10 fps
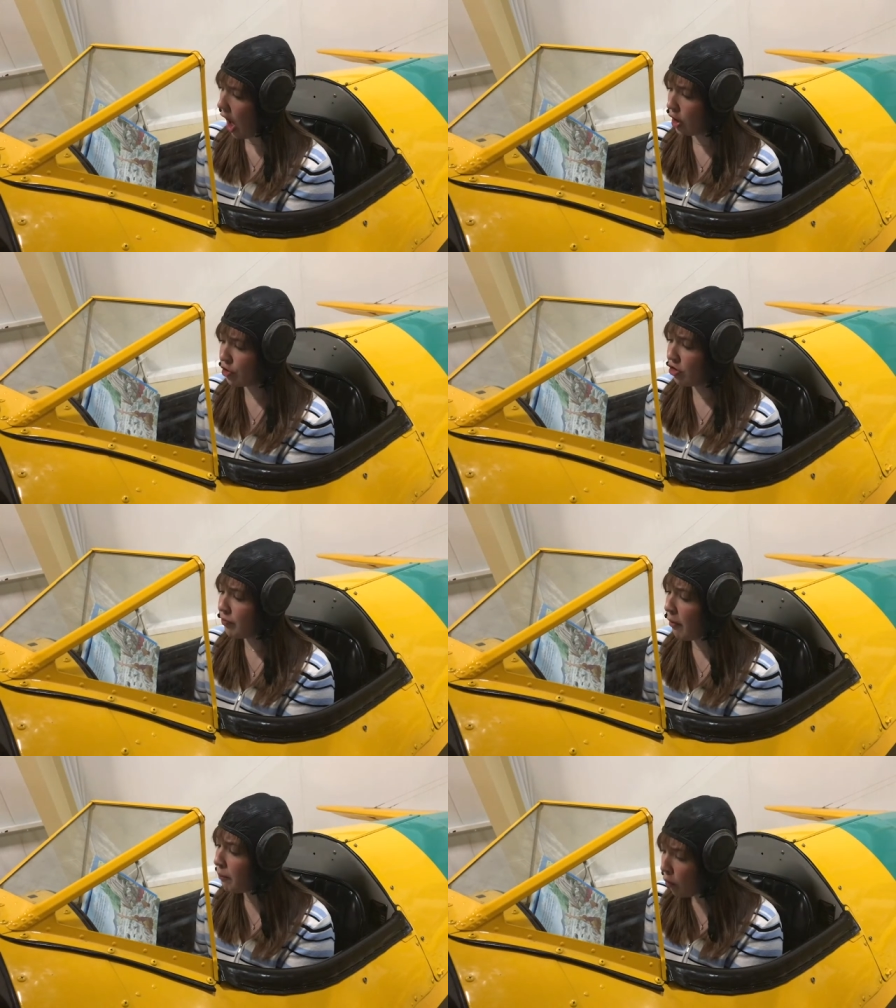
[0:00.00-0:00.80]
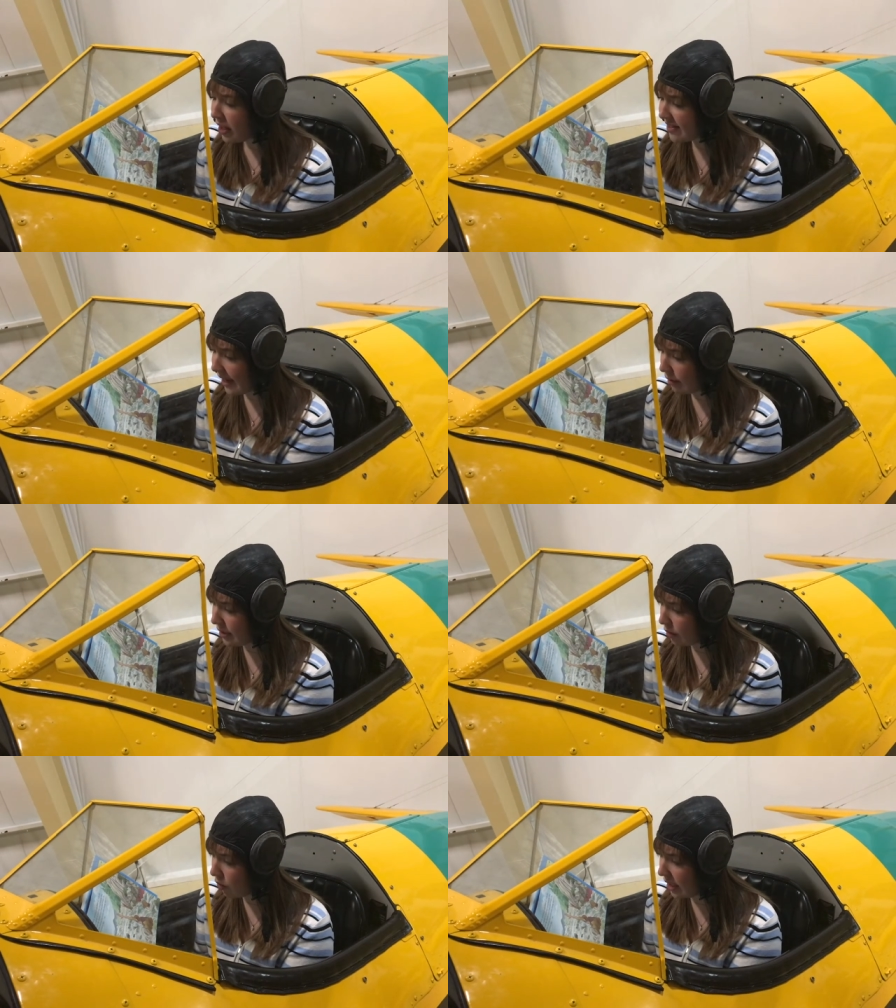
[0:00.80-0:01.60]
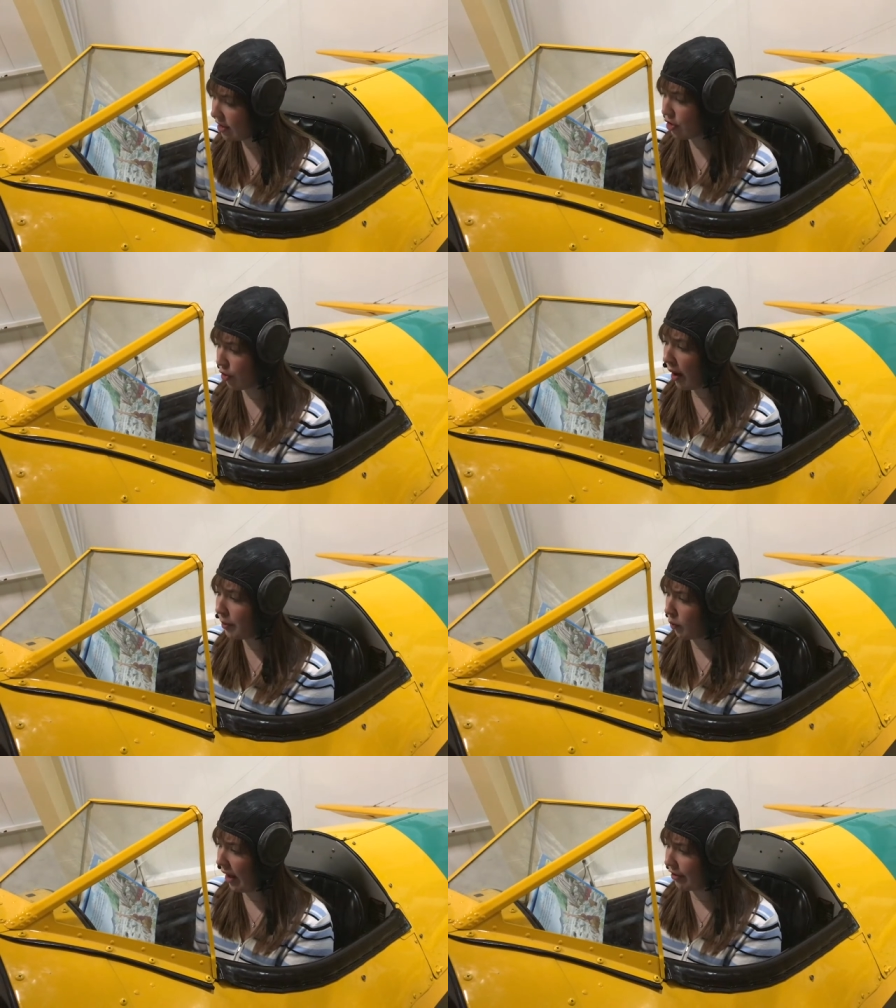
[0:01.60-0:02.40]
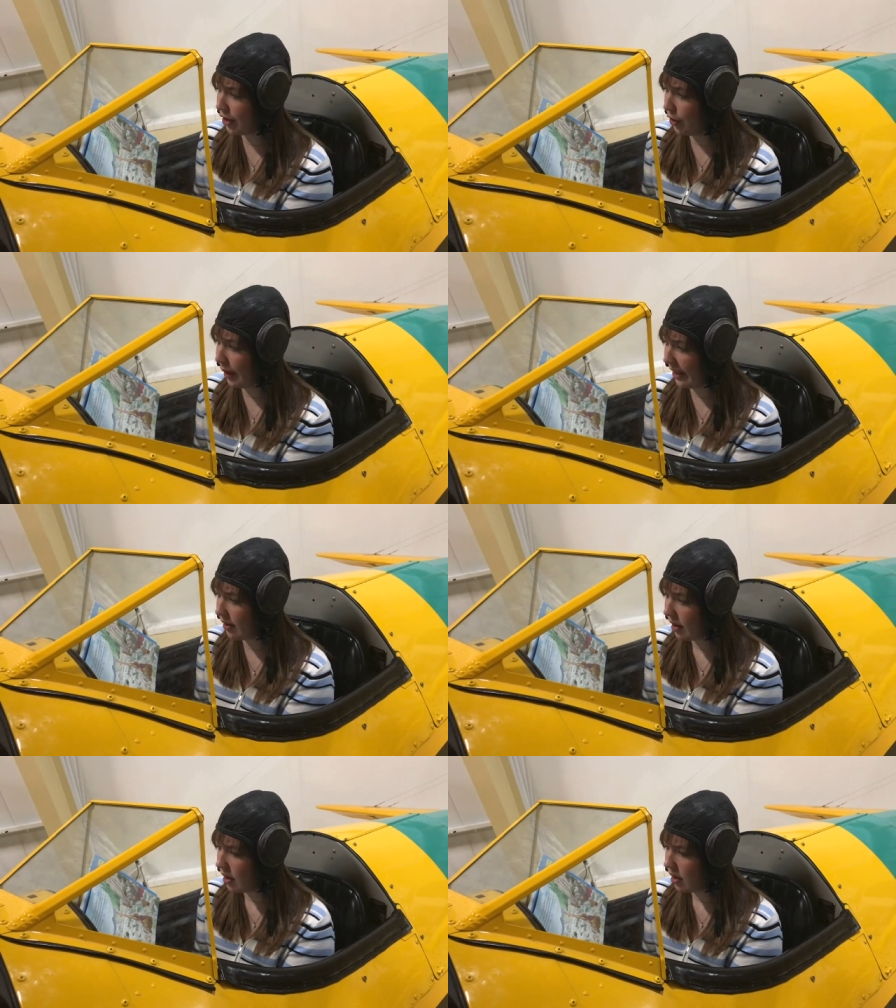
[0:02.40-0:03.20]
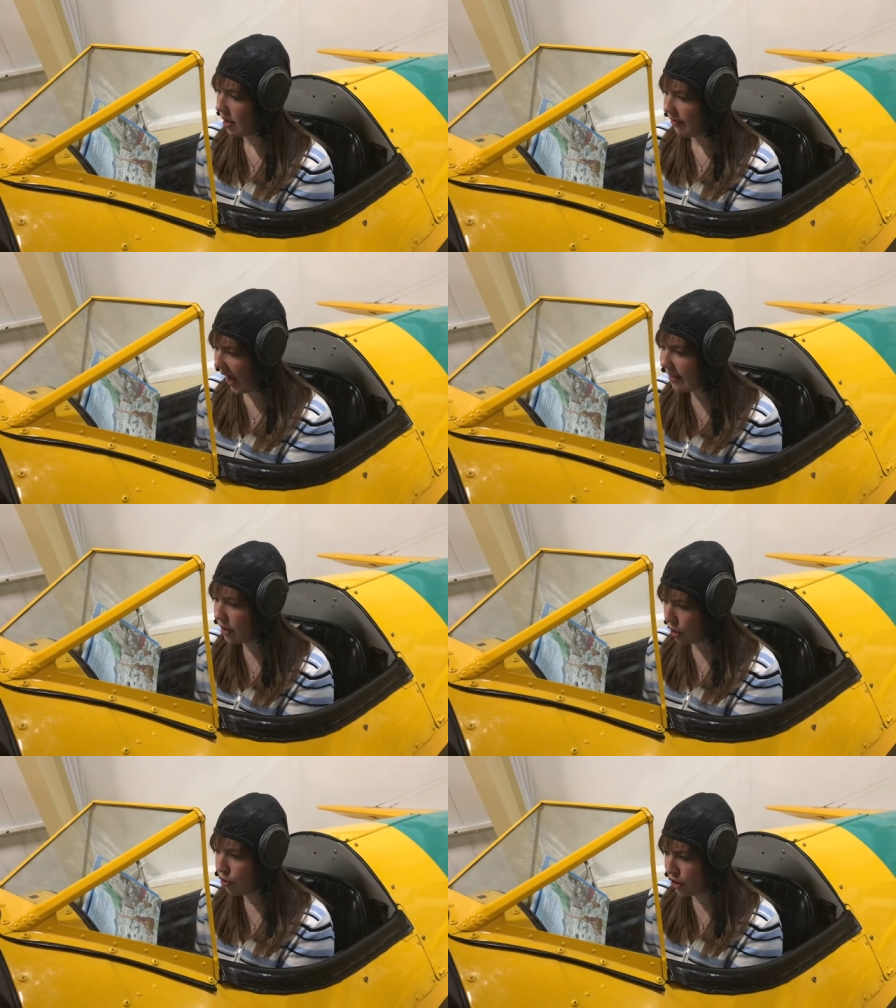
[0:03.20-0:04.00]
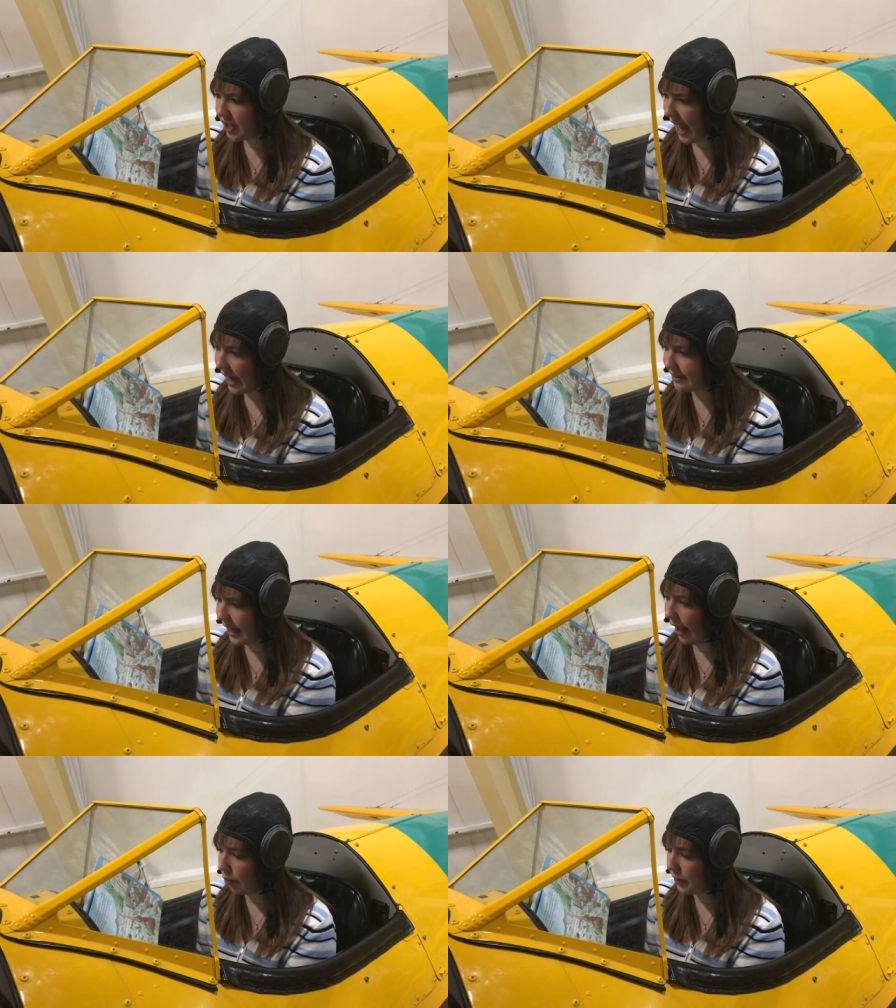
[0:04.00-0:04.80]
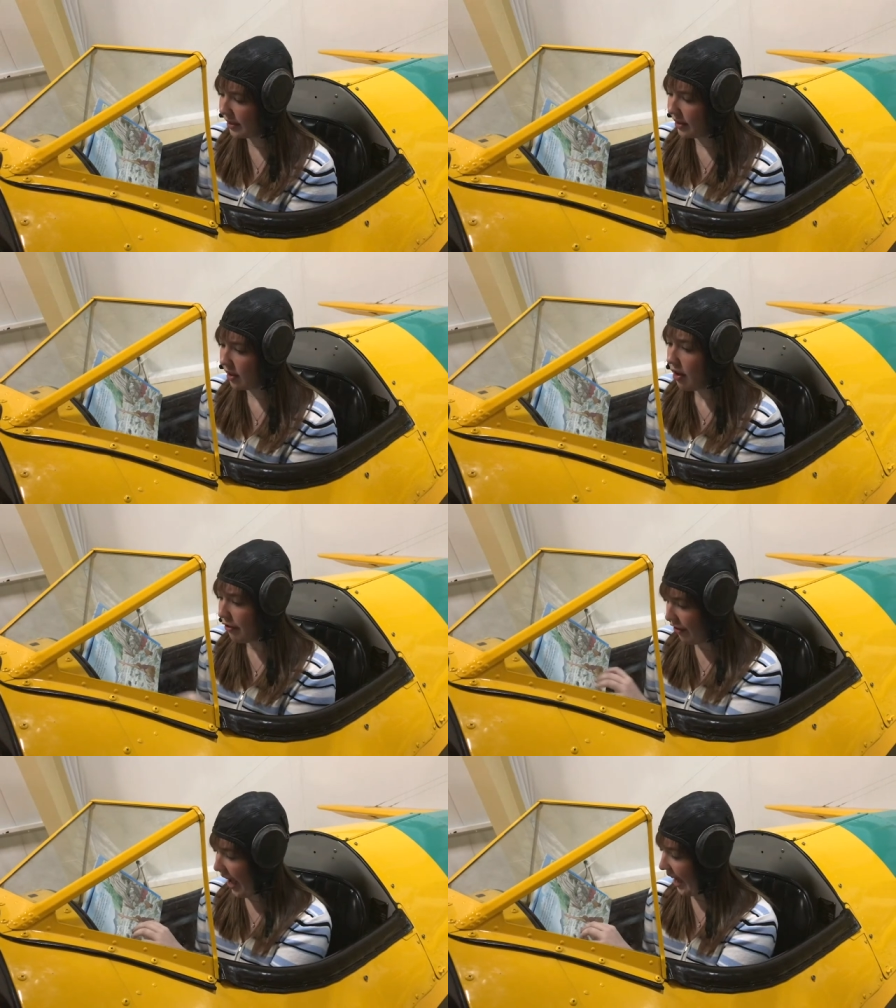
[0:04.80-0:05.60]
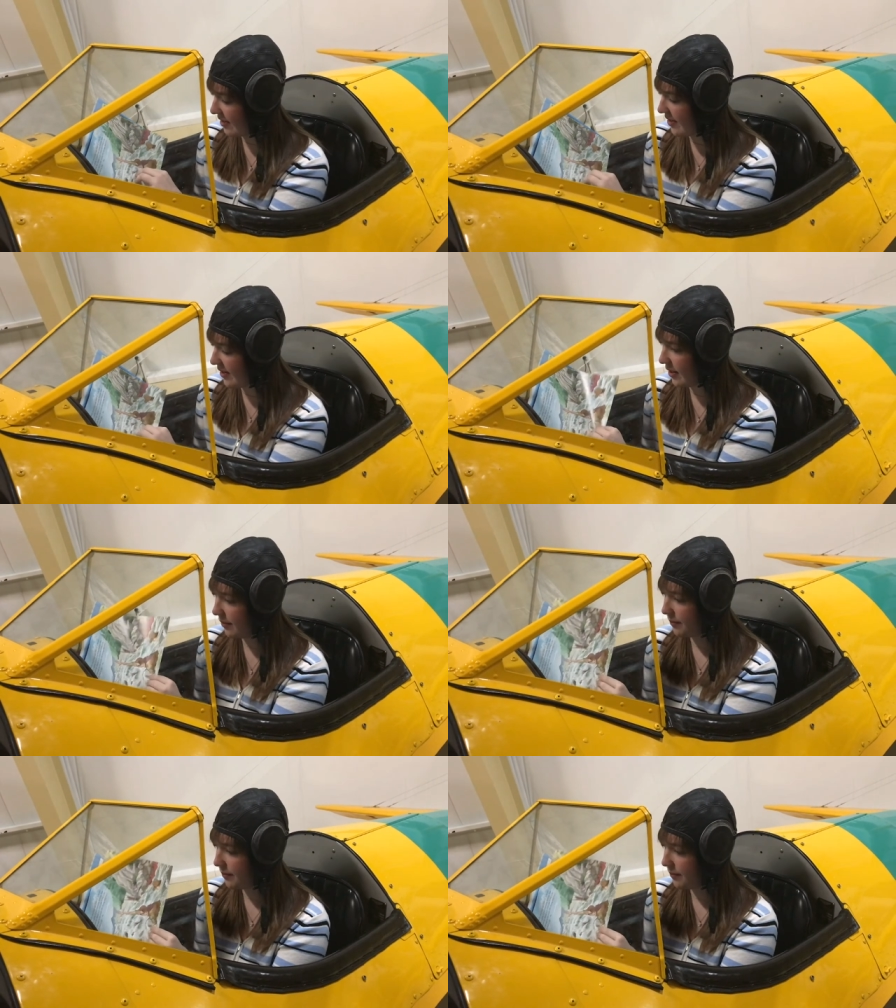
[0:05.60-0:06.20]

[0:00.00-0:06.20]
A troop of Boy Scouts had run into trouble while canoeing. Violet knew she had to help. Fast.